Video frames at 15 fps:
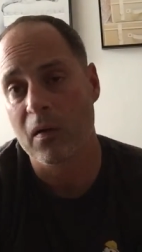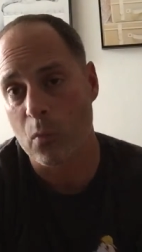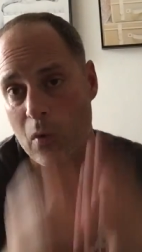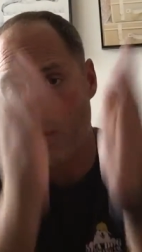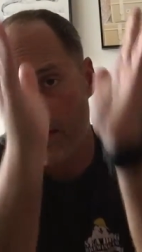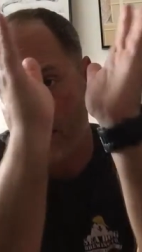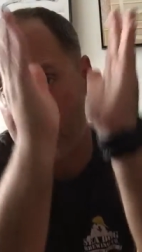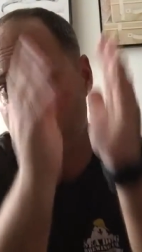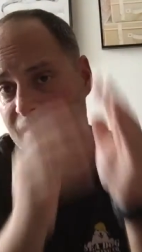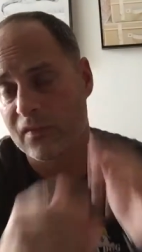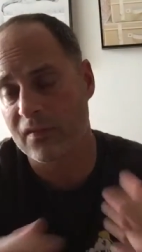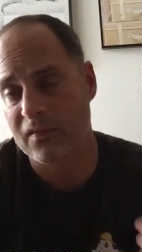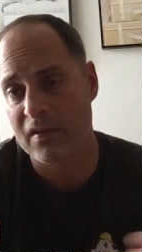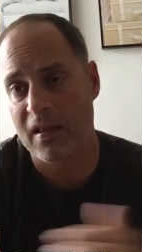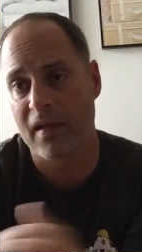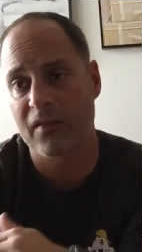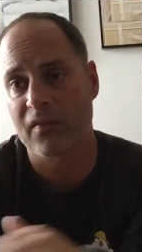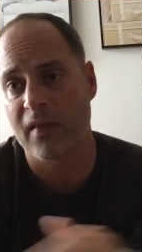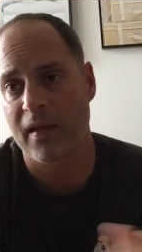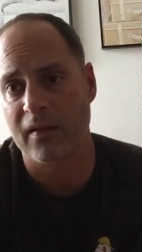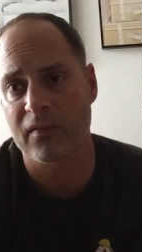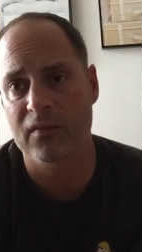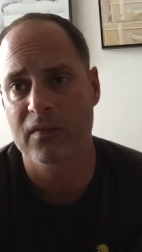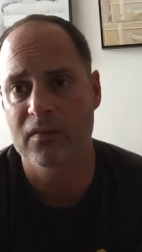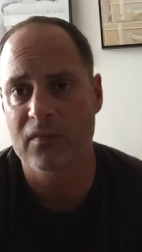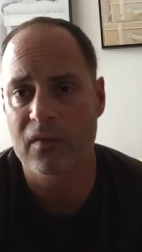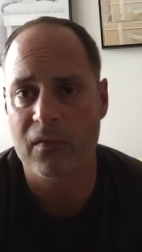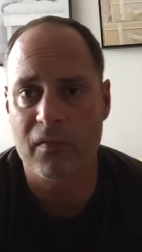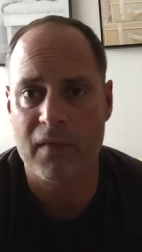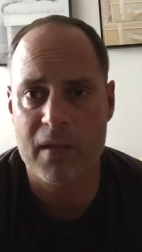y-axis and
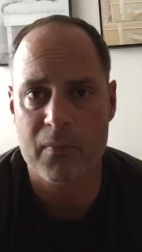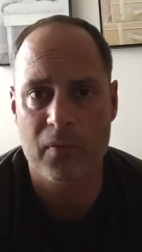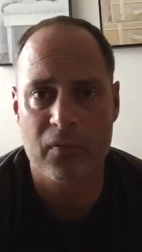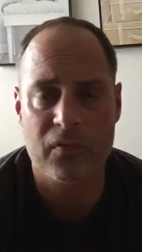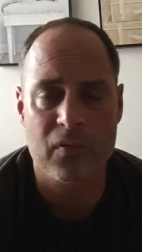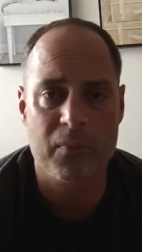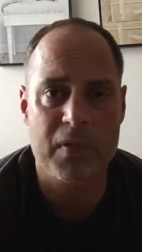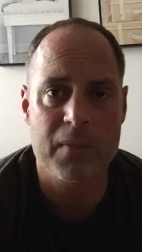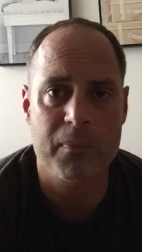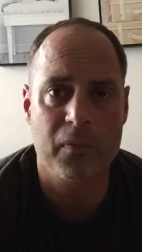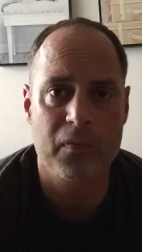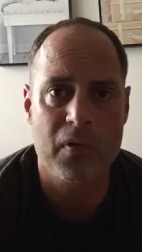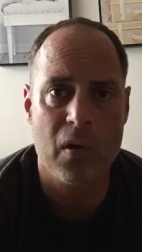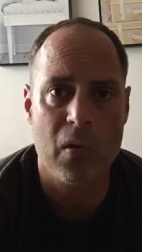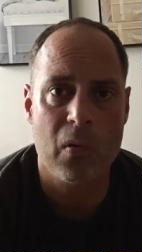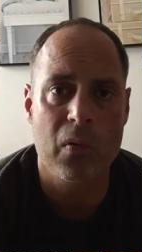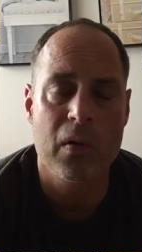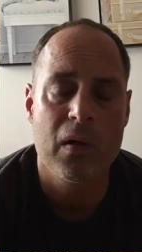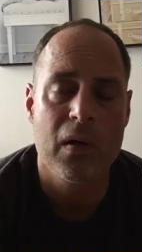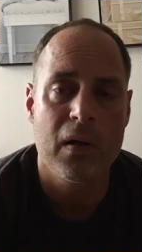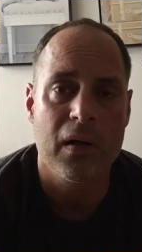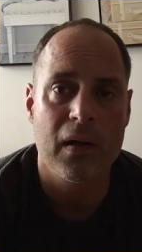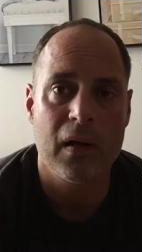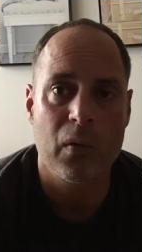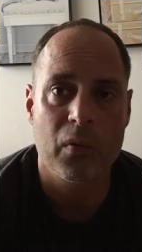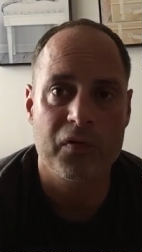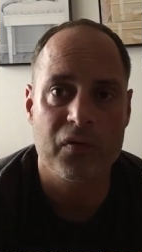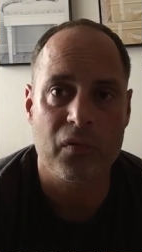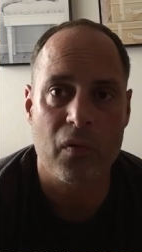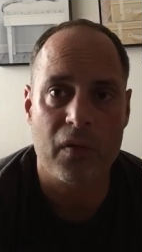x-axis are labeled so people know
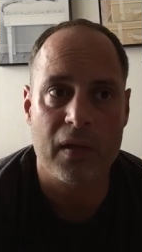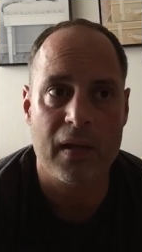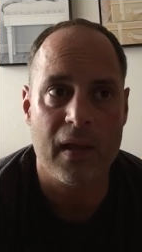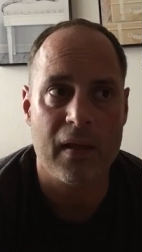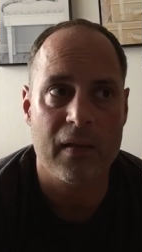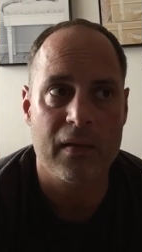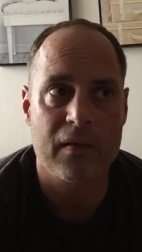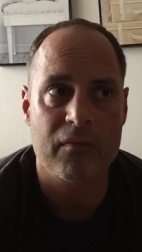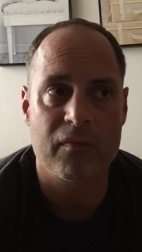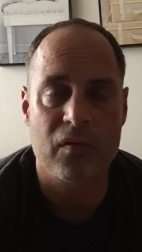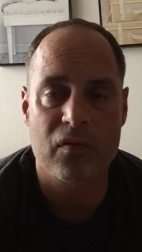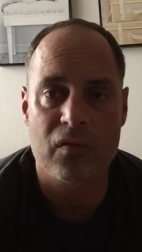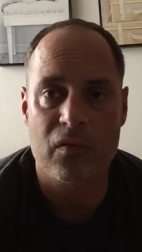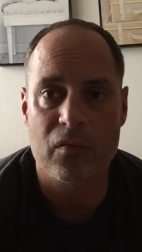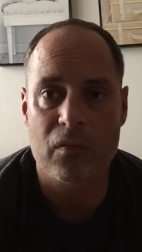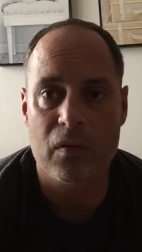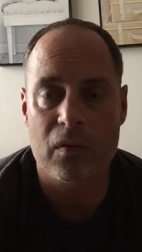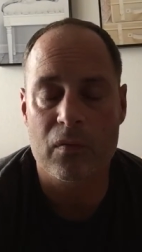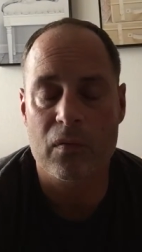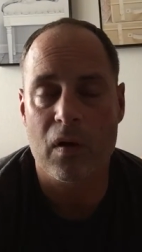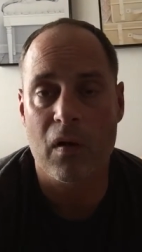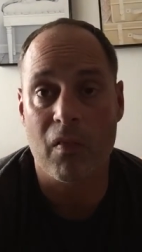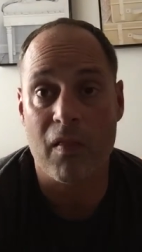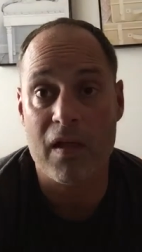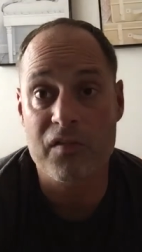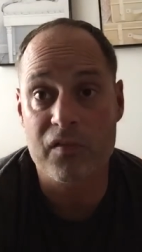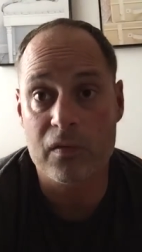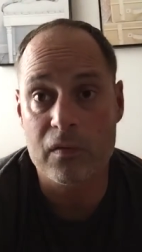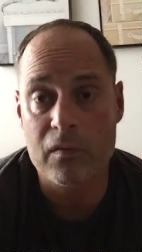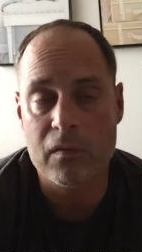what you're looking at. And if there's a
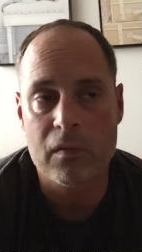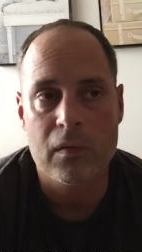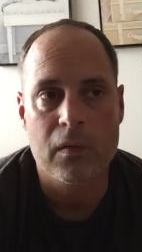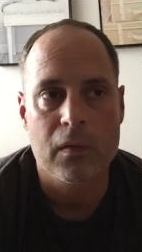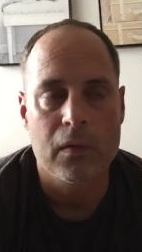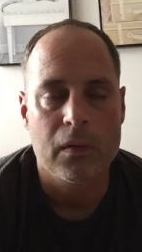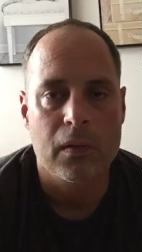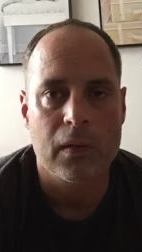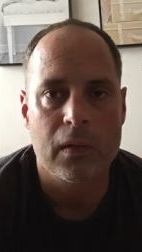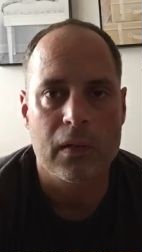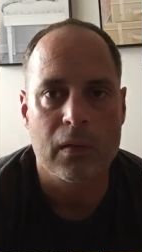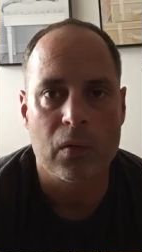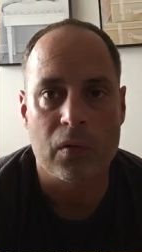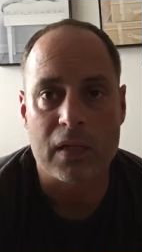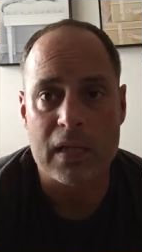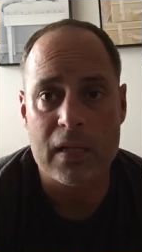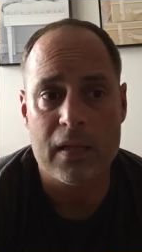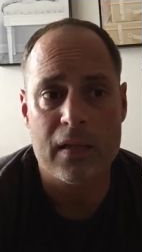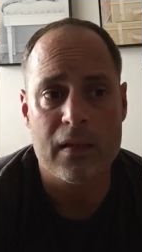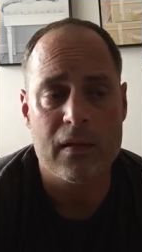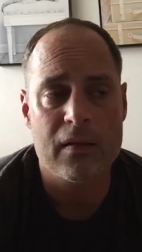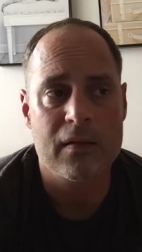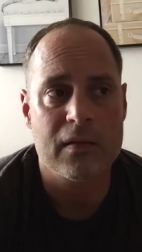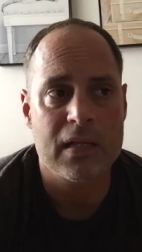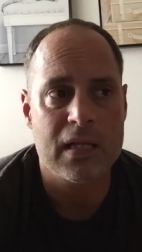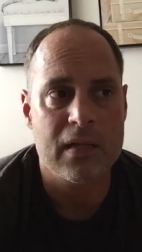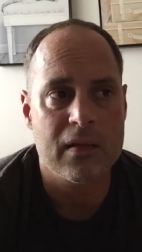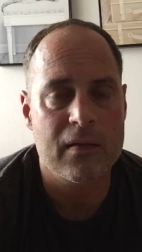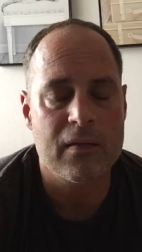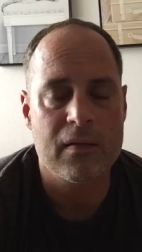legend or key
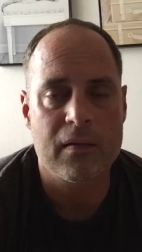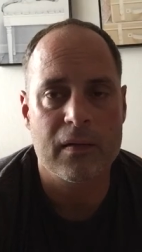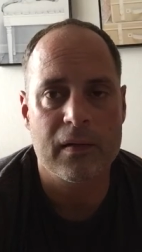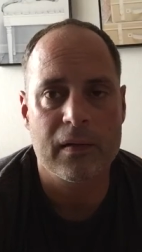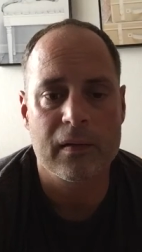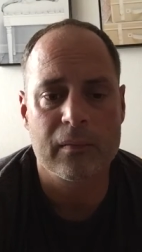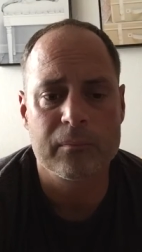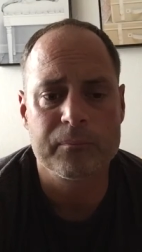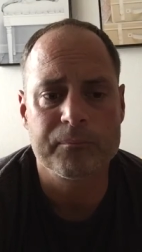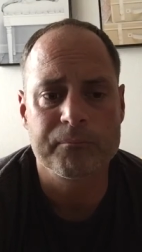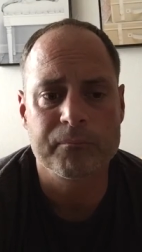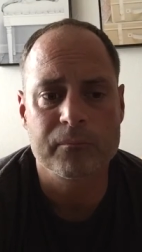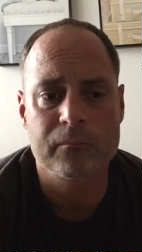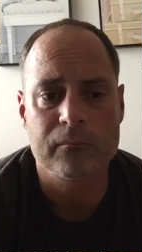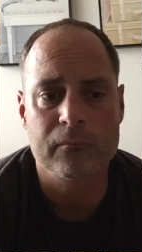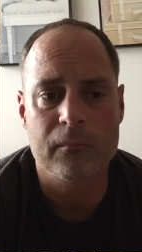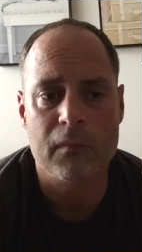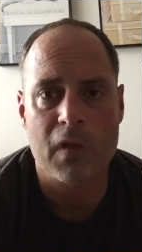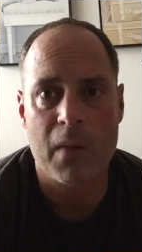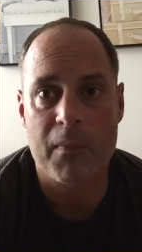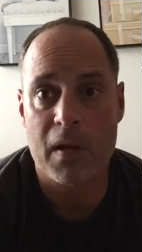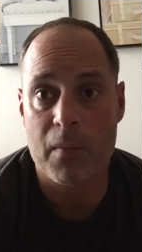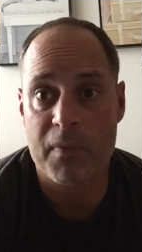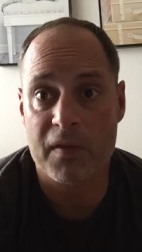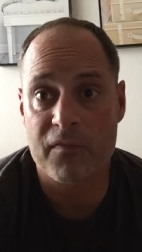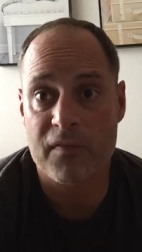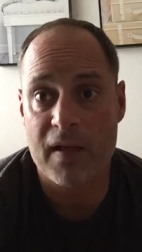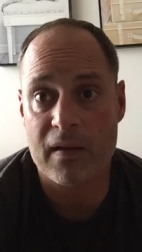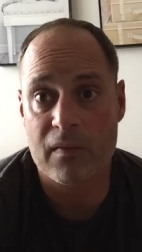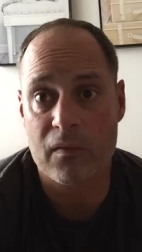needed, I'm not a big
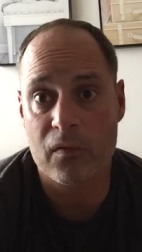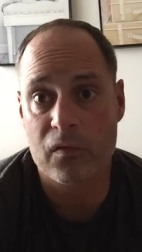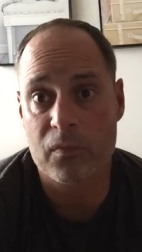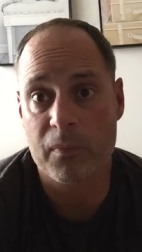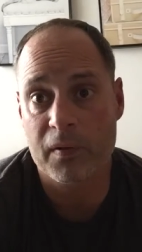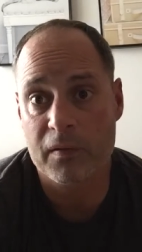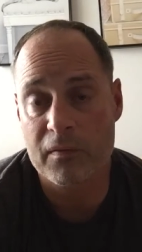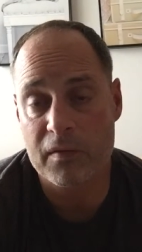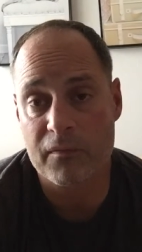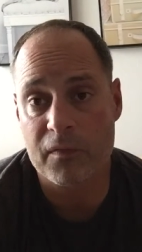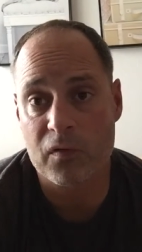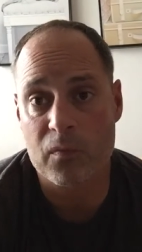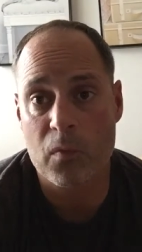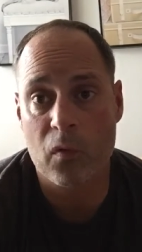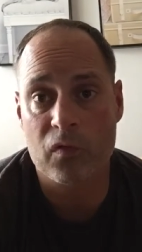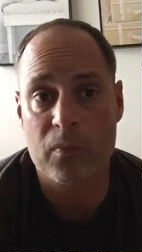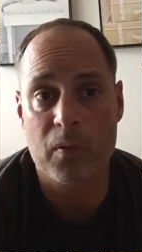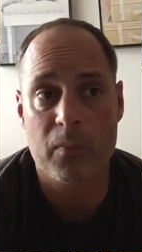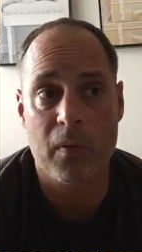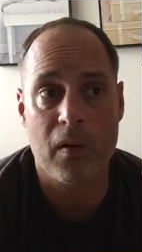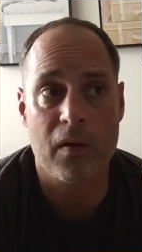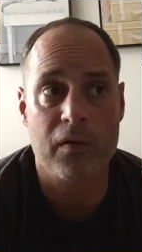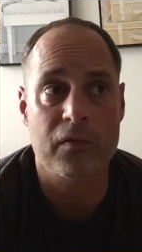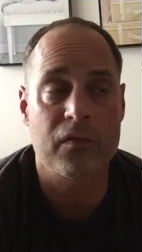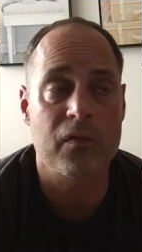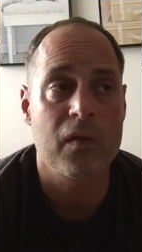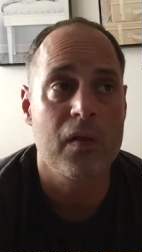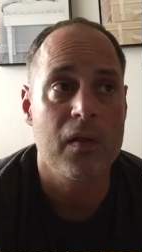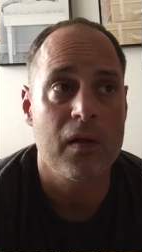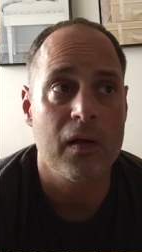fan of those, but if there's multiple bars,
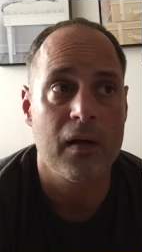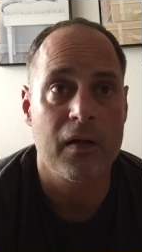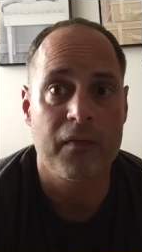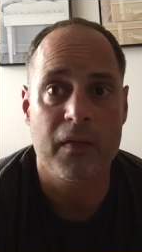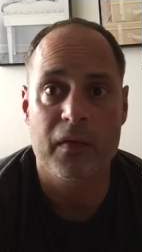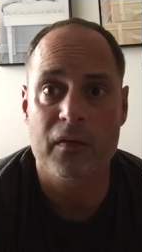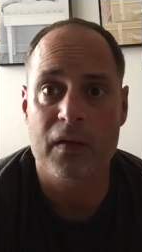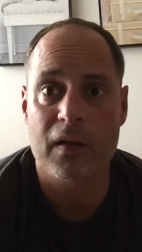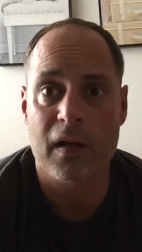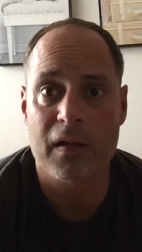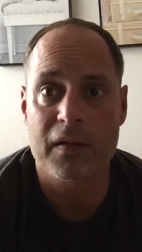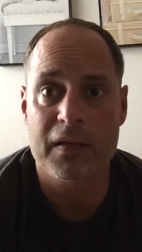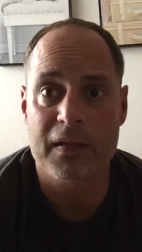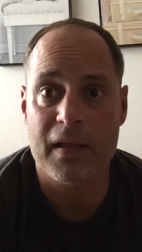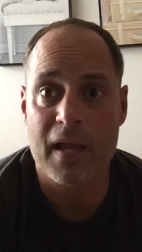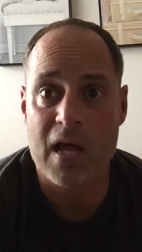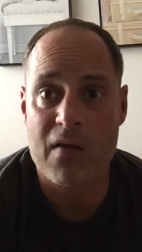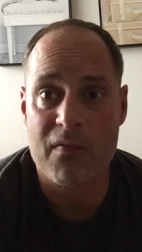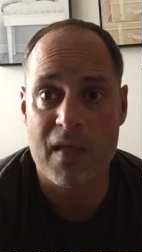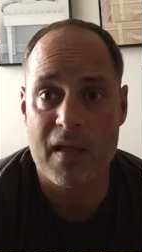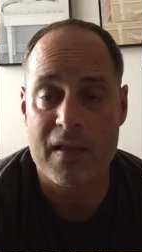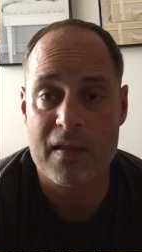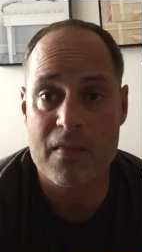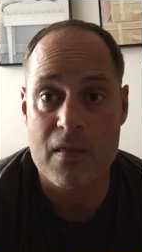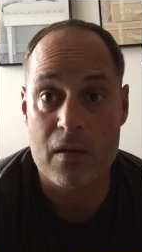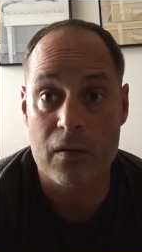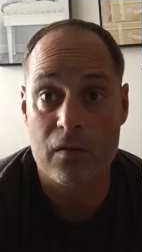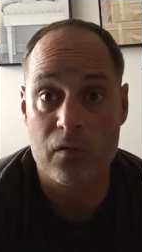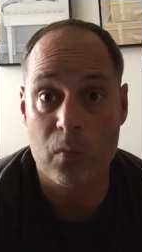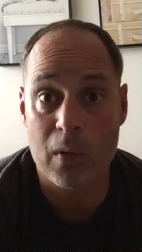then you kind of need to have that in
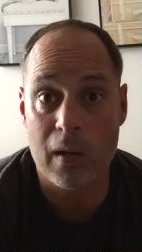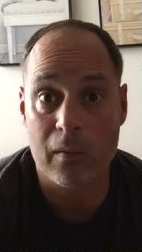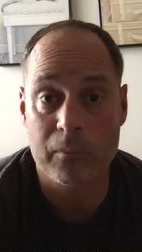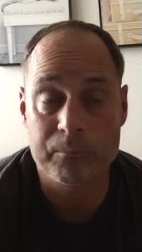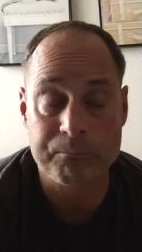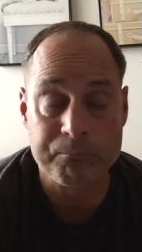there as well.